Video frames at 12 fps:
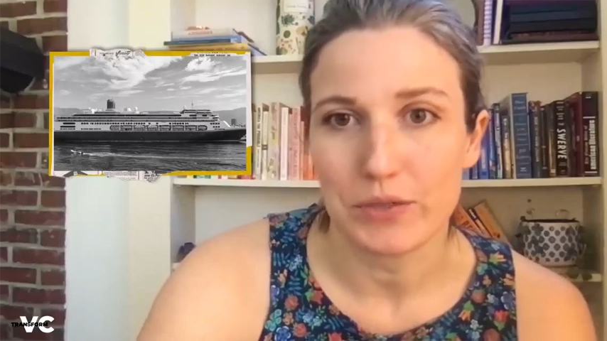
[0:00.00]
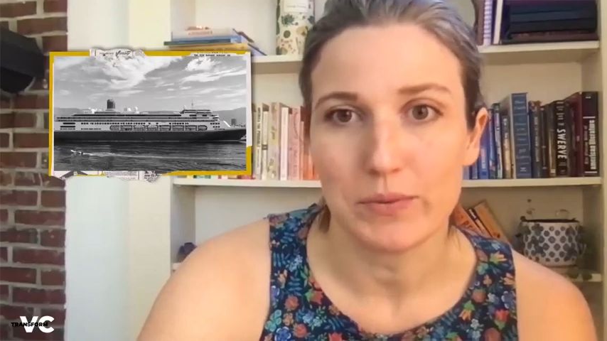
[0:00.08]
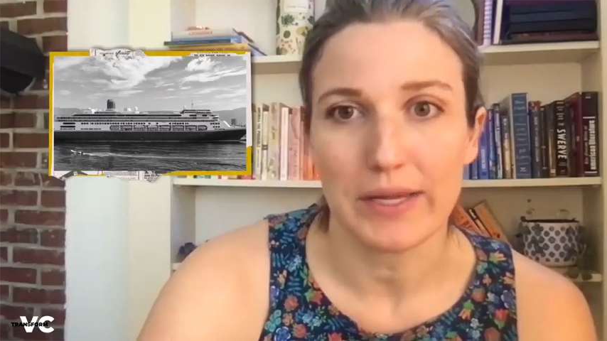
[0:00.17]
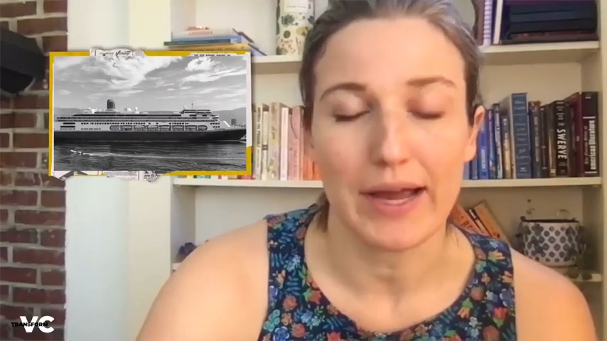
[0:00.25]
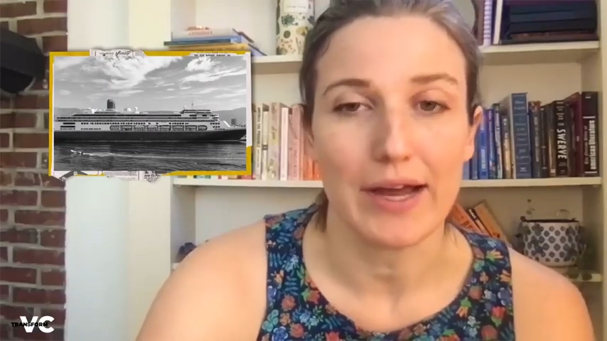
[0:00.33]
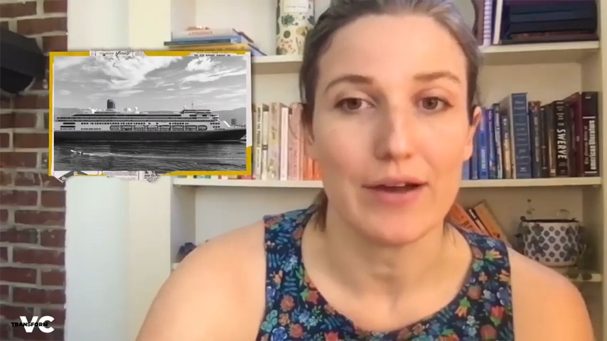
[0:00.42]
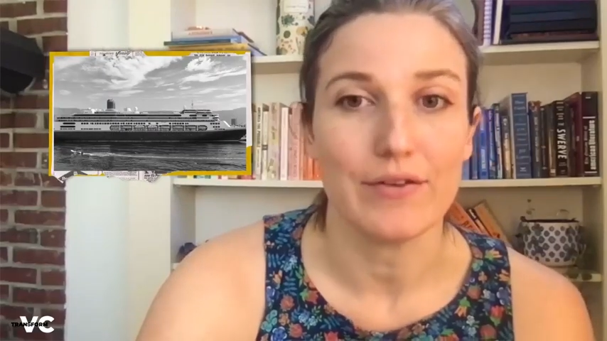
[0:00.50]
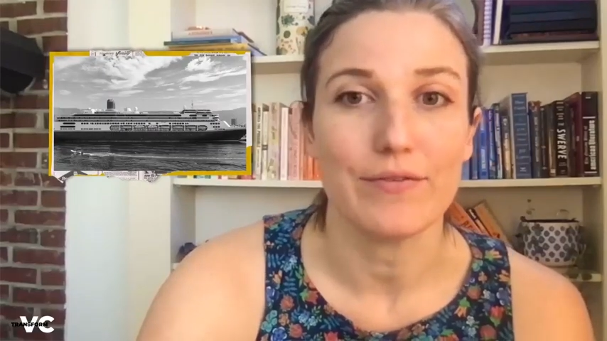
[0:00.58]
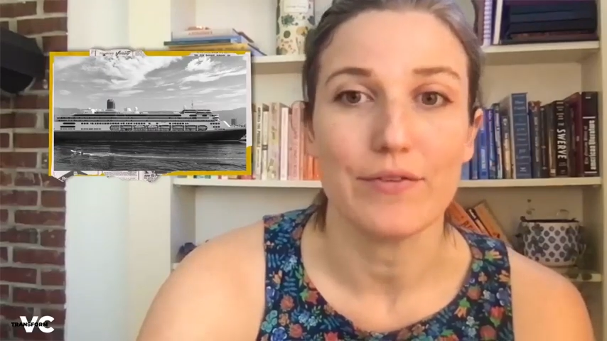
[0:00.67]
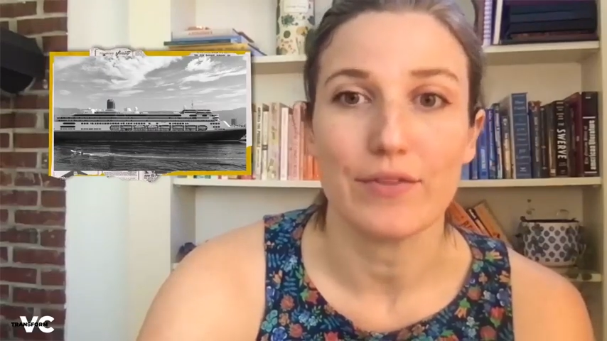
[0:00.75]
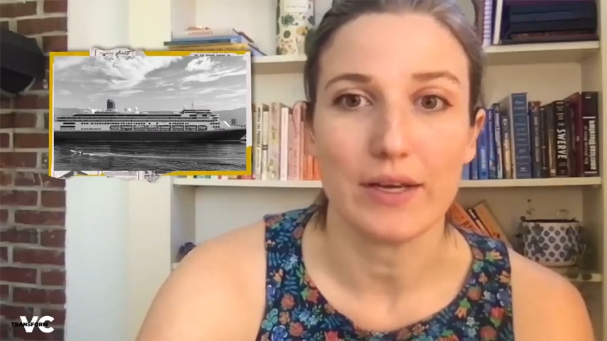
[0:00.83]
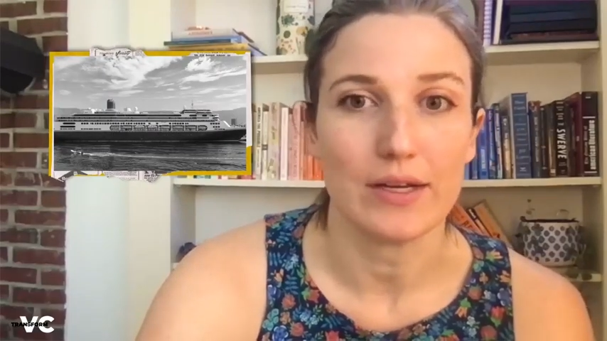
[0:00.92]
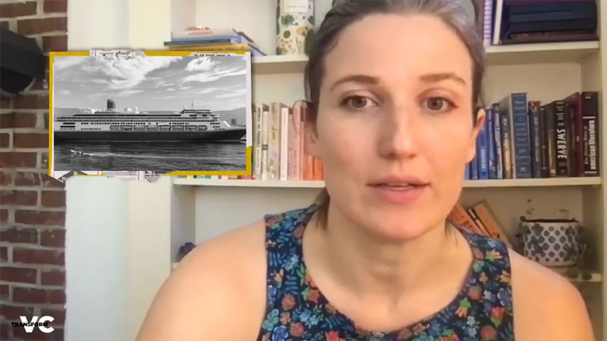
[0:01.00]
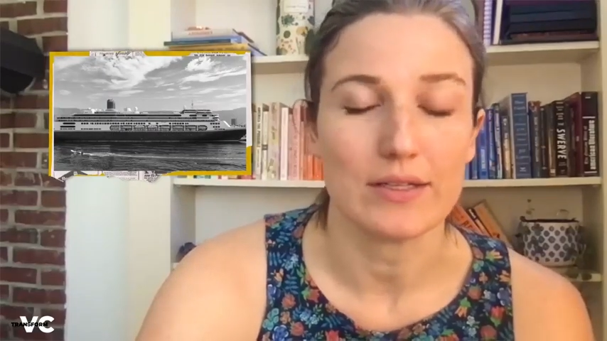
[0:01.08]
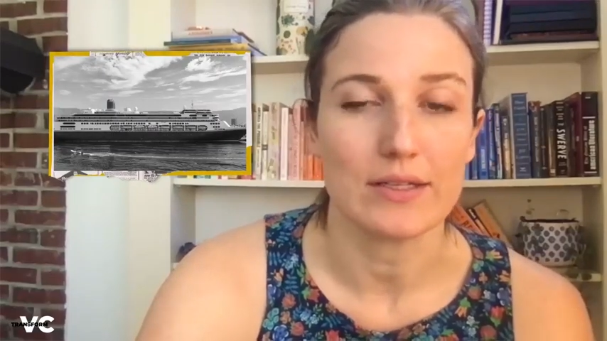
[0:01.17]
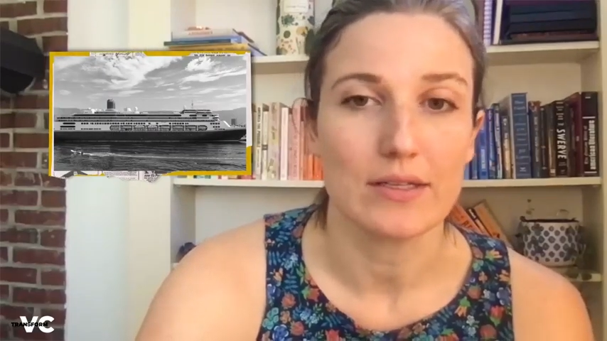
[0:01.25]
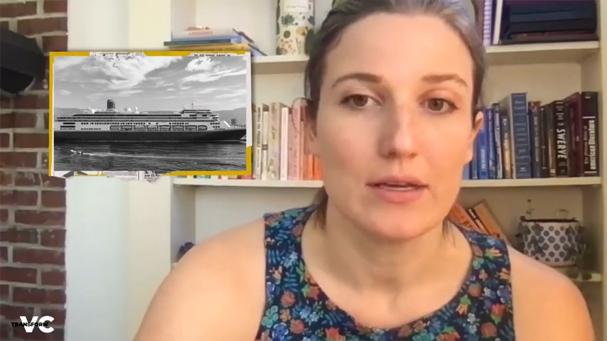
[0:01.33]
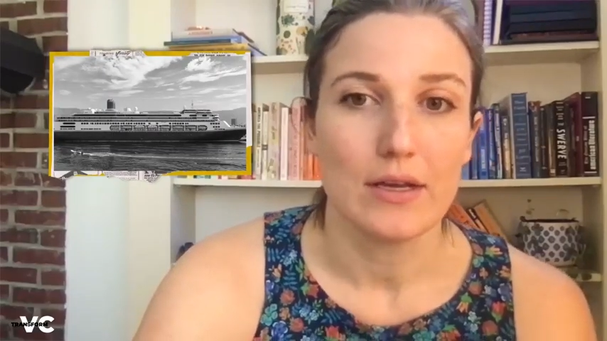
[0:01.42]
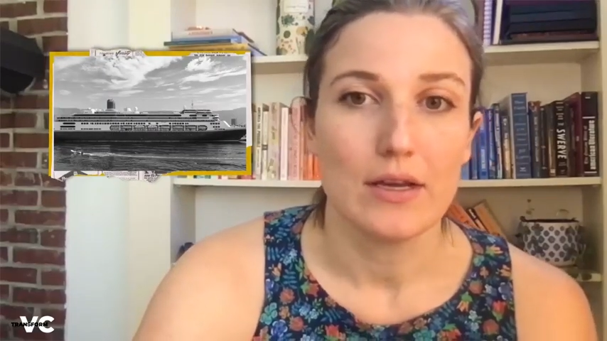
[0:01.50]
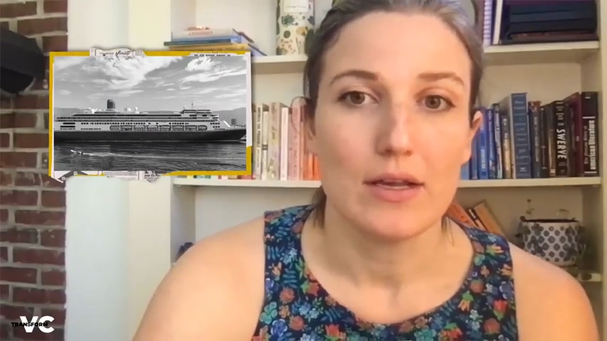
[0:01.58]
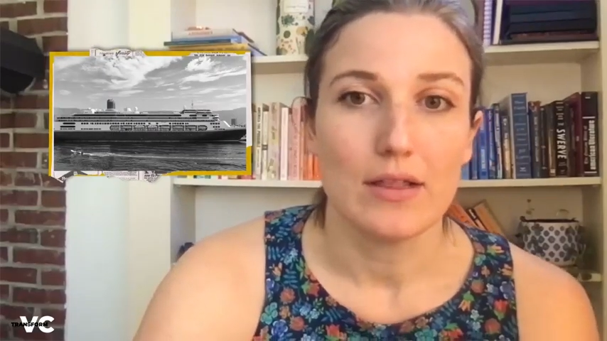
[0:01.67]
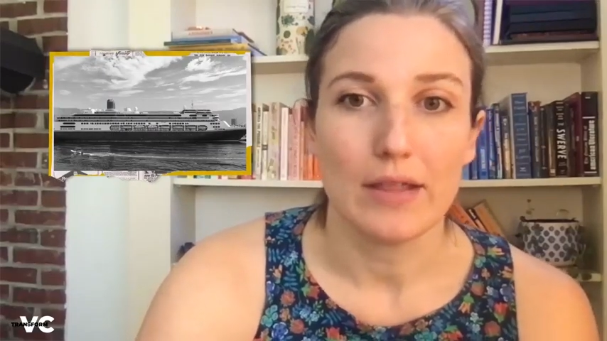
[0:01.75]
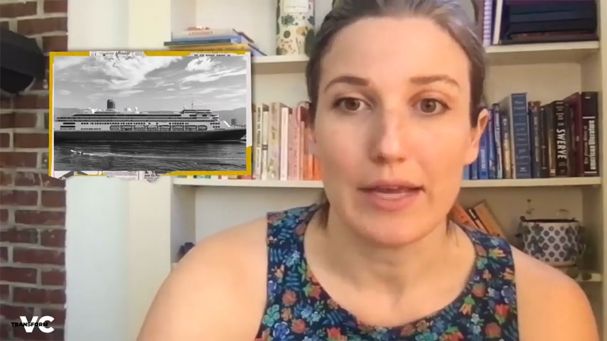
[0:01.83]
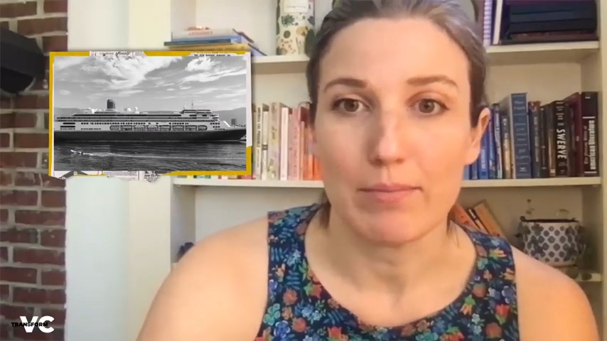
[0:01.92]
we have things
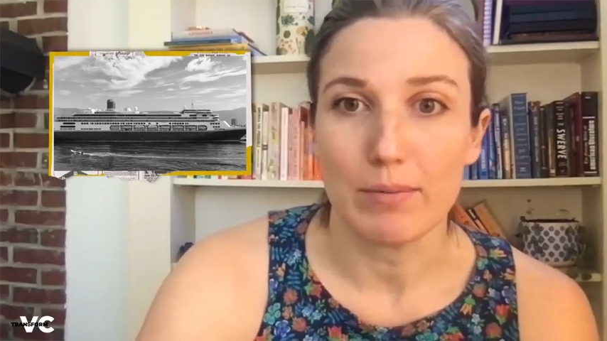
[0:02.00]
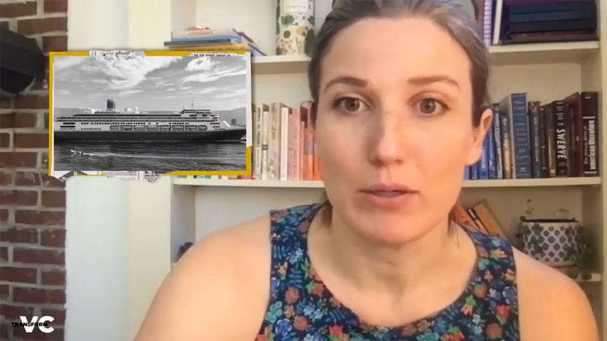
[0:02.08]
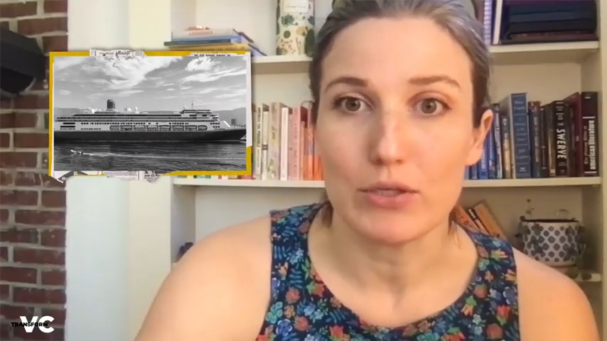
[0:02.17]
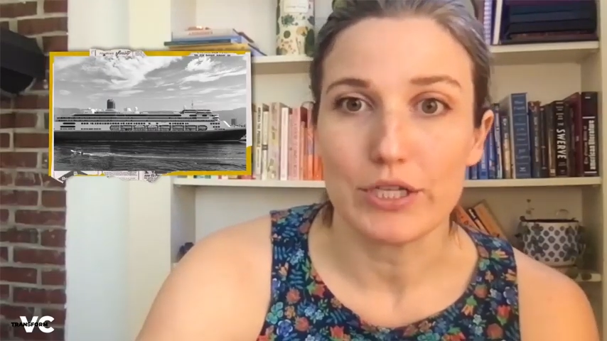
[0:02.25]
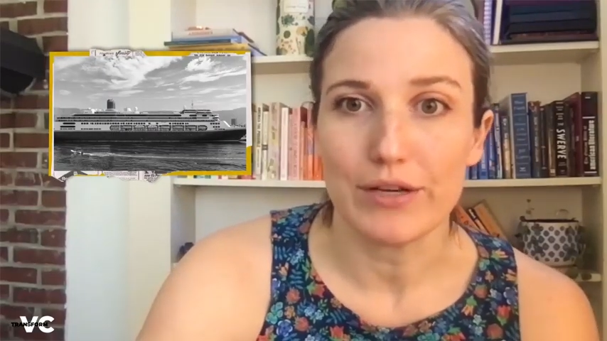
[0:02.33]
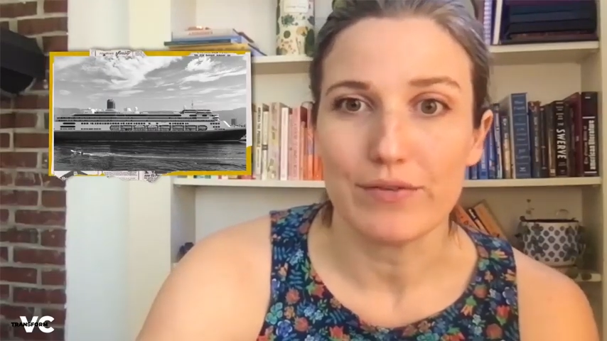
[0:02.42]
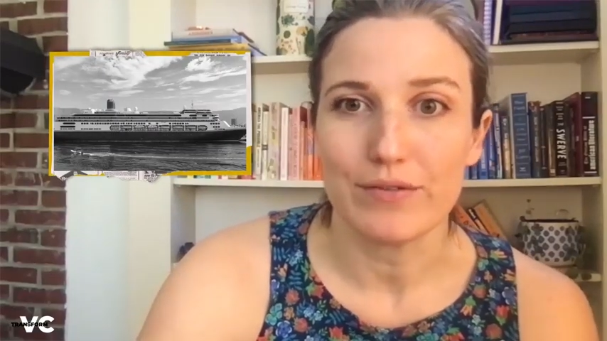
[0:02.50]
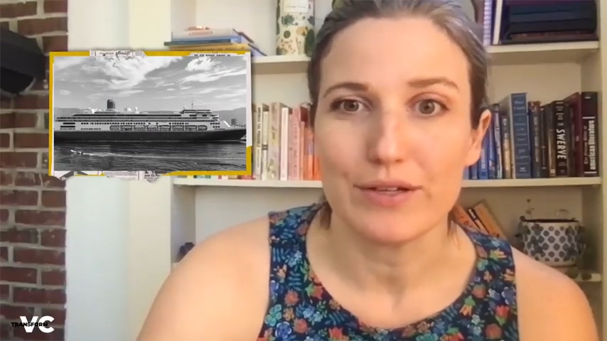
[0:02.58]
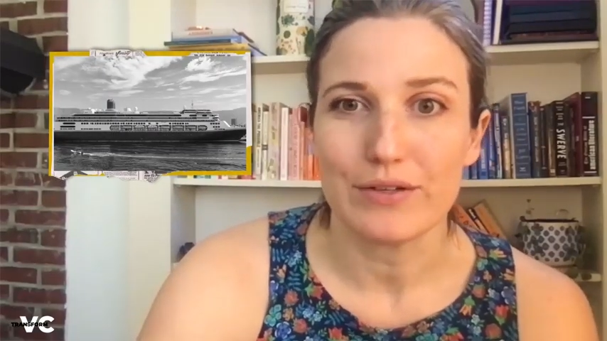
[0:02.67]
like mode shift.